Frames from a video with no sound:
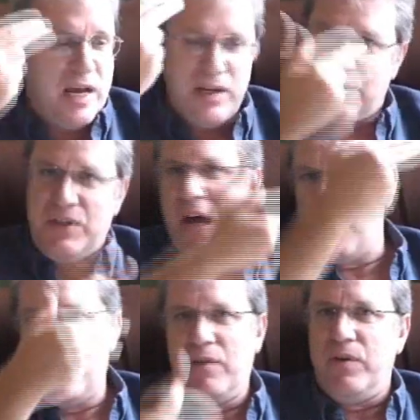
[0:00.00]
That is
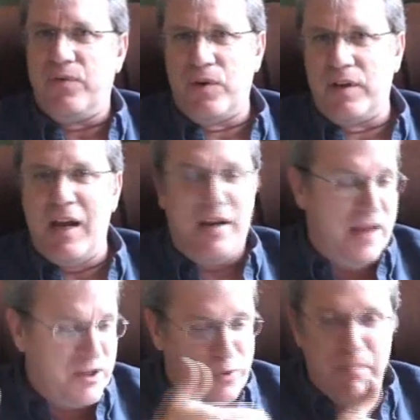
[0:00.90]
not relevant for today,
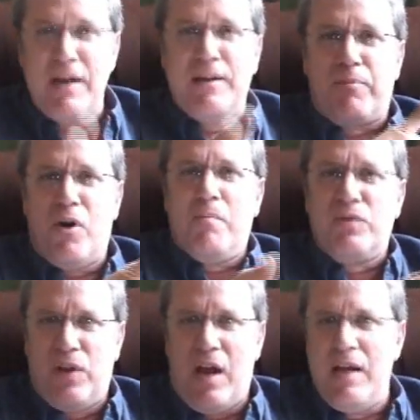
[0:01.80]
and that's where many of the
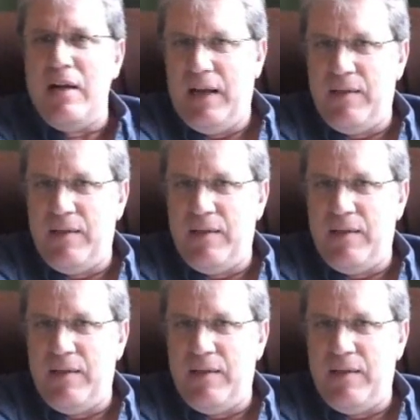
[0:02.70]
problems lie